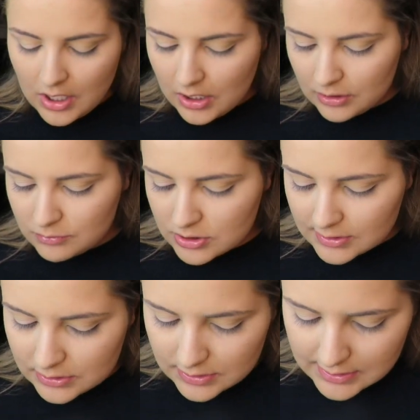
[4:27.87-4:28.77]
And I'm
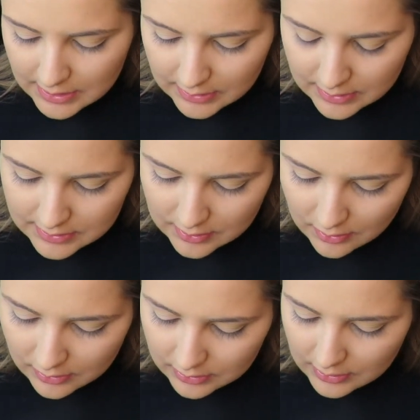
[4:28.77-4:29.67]
just going to take this
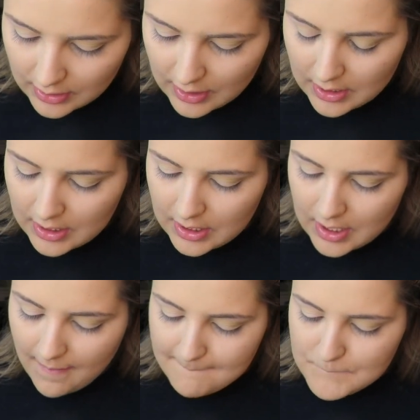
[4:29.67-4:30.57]
on
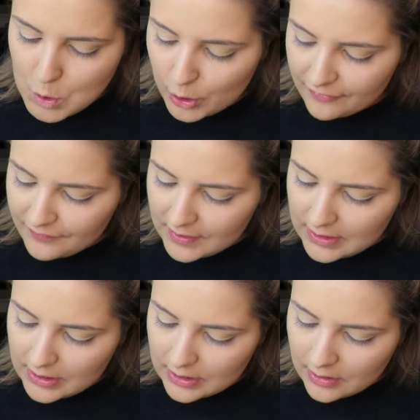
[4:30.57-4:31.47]
a
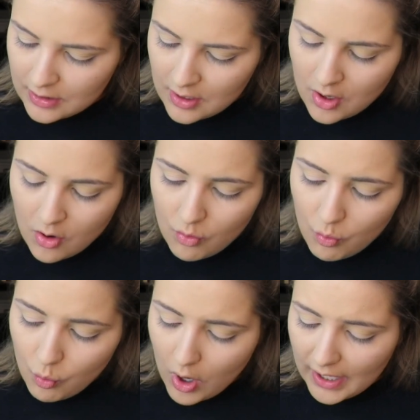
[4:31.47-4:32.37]
Morphe
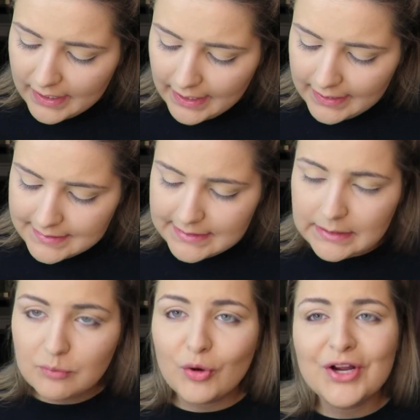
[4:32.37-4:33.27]

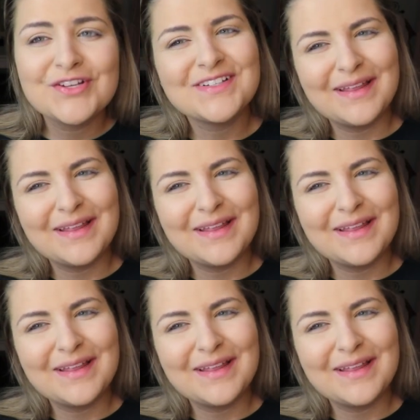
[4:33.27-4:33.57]
Y18 brush.